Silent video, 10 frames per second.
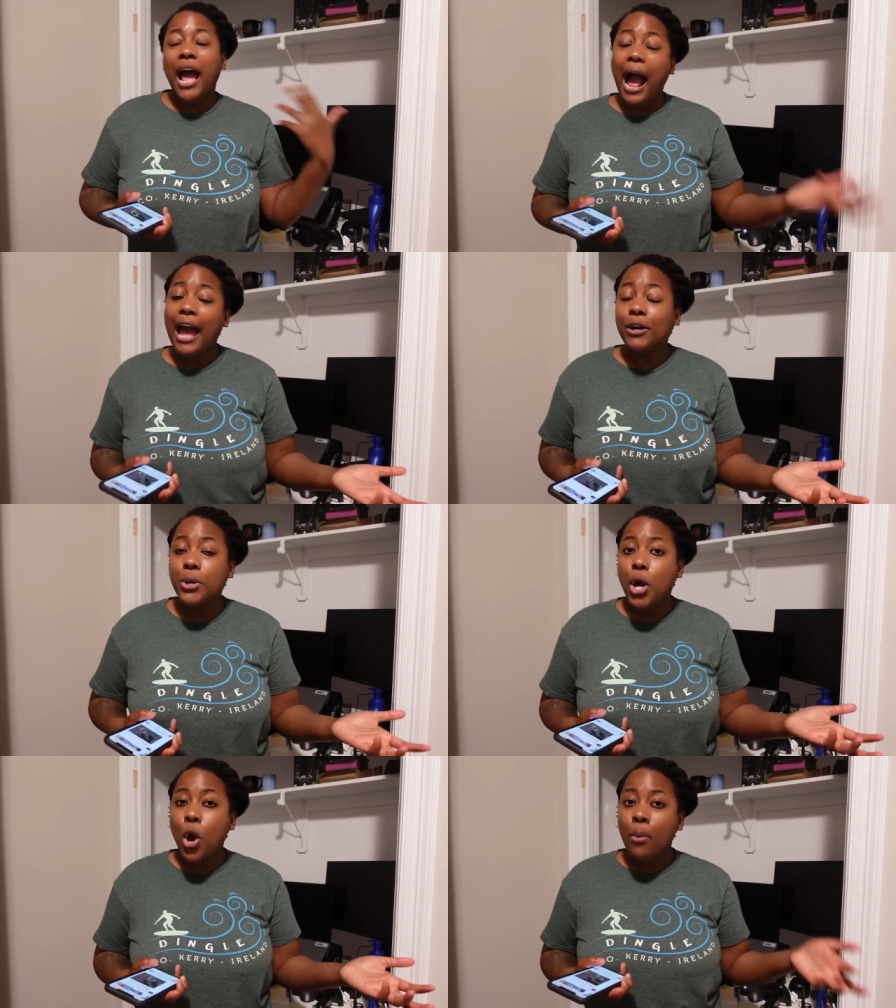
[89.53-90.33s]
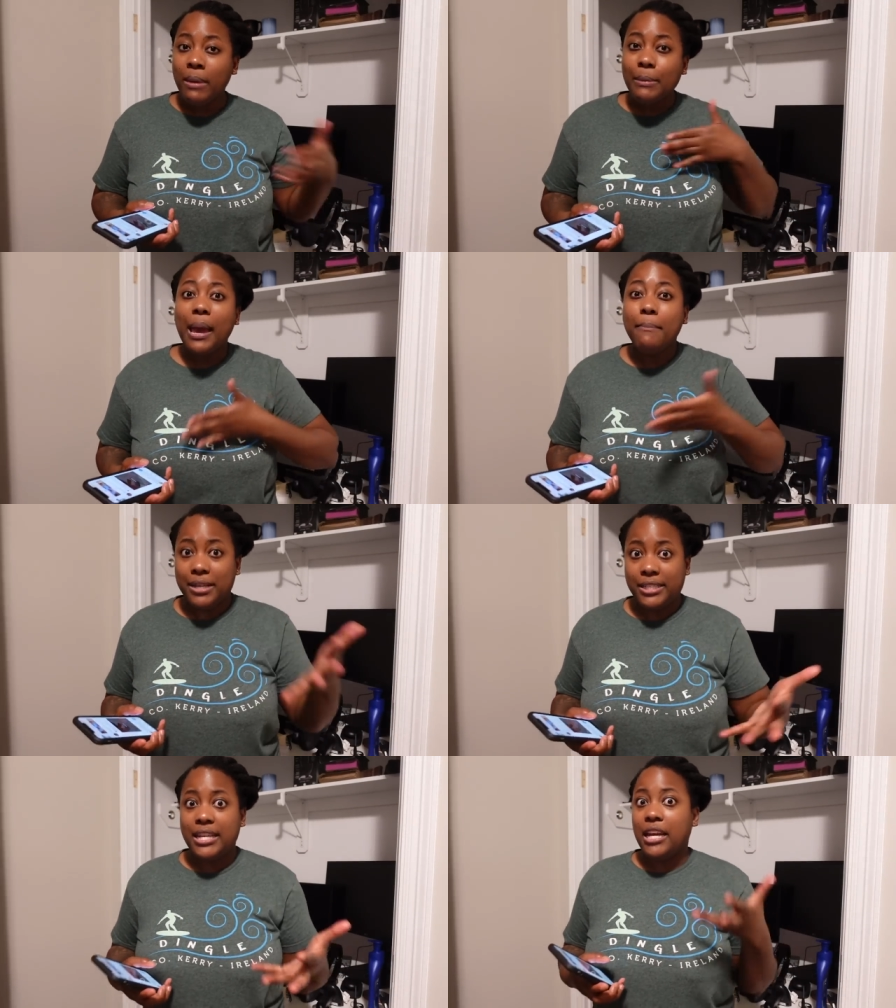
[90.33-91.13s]
I don't know, maybe I
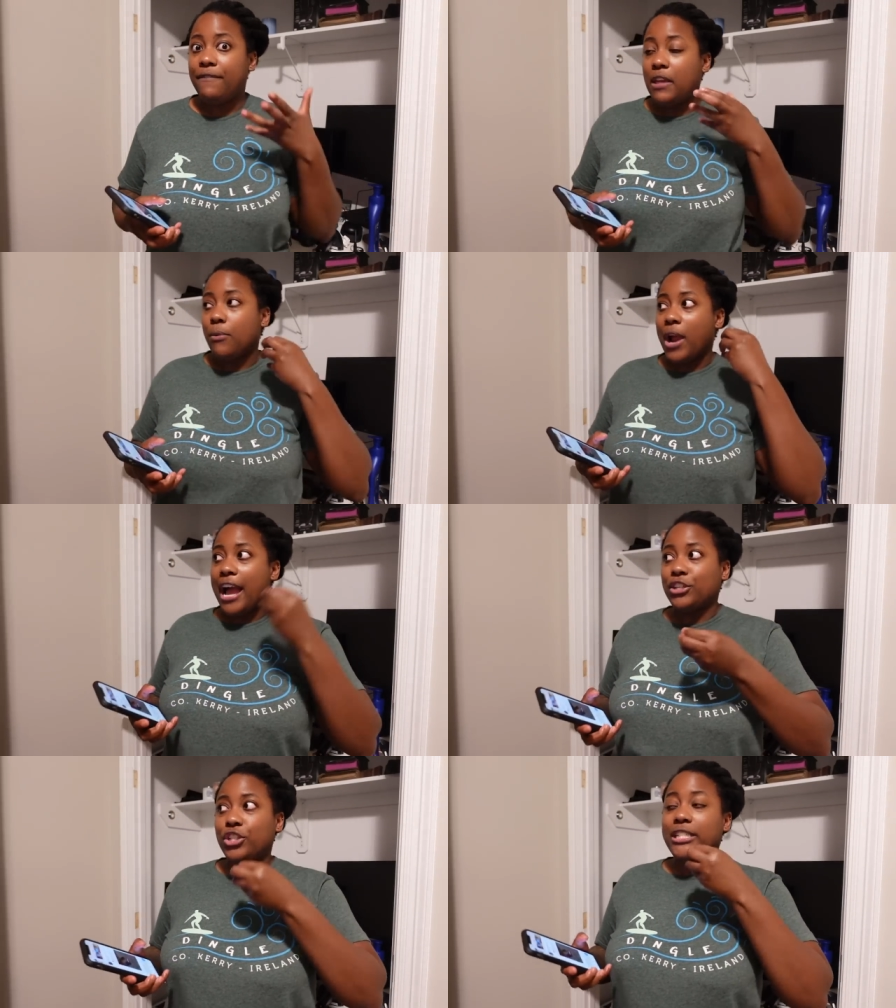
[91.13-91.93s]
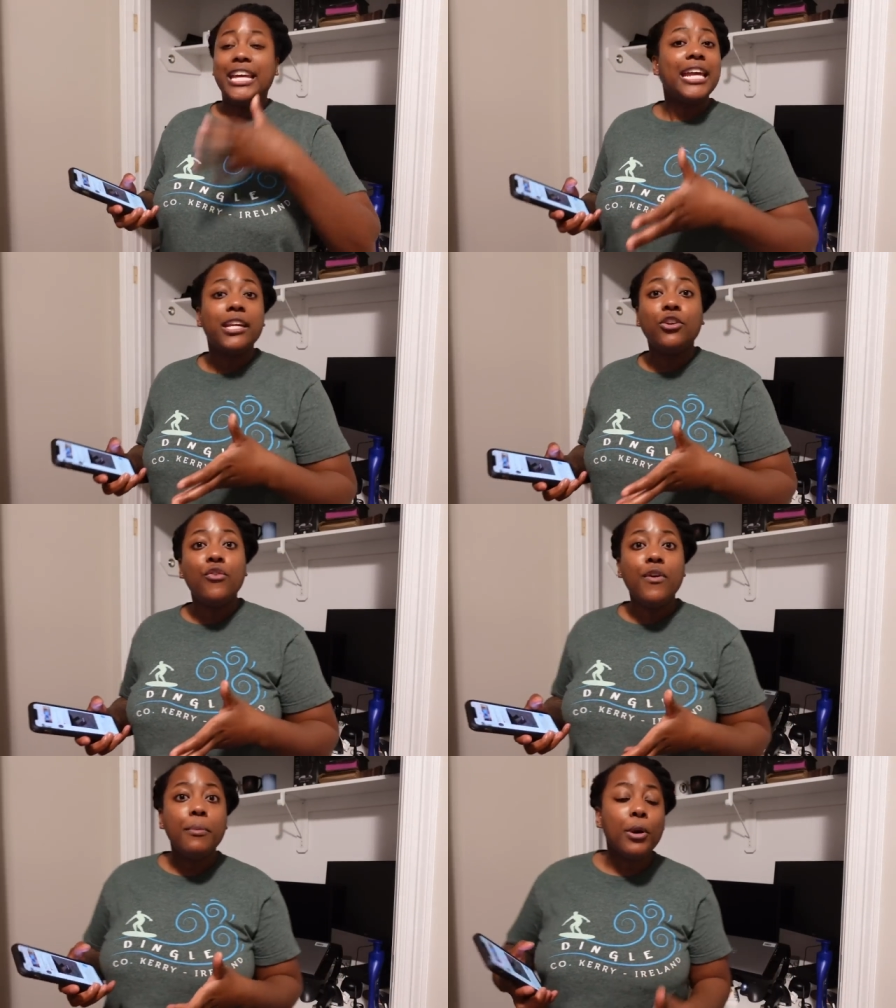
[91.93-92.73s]
missed it if they were actually taken in
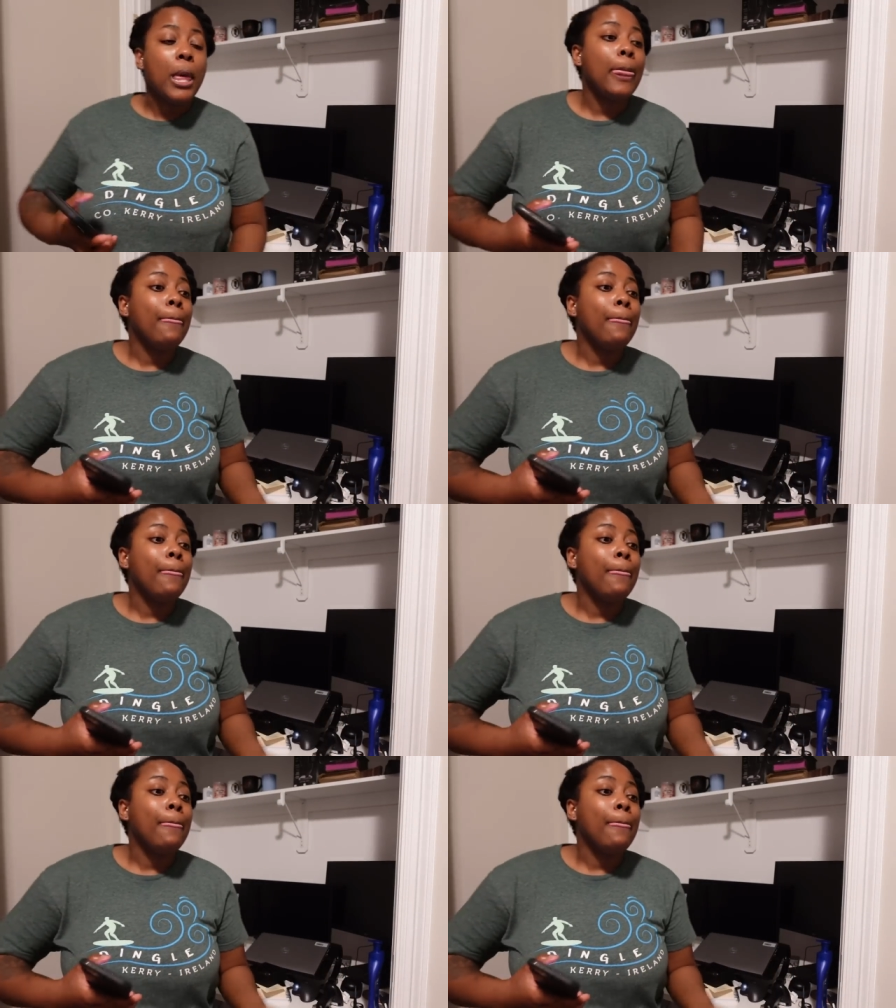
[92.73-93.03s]
November,